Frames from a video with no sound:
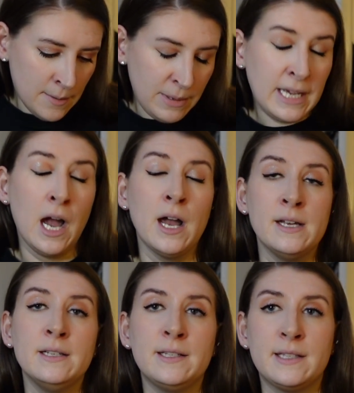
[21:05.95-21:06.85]

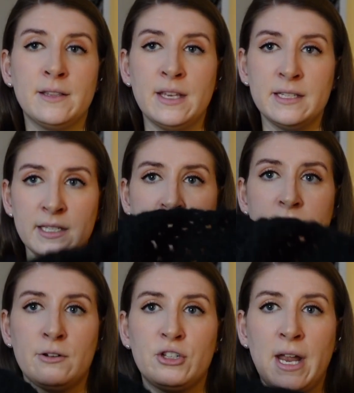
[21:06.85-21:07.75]
because this is
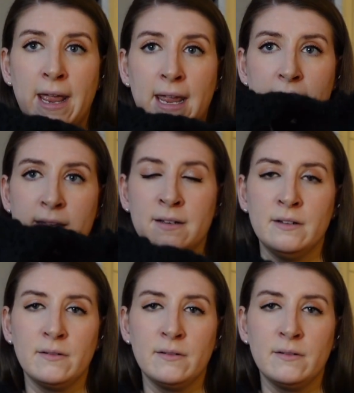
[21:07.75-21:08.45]
such a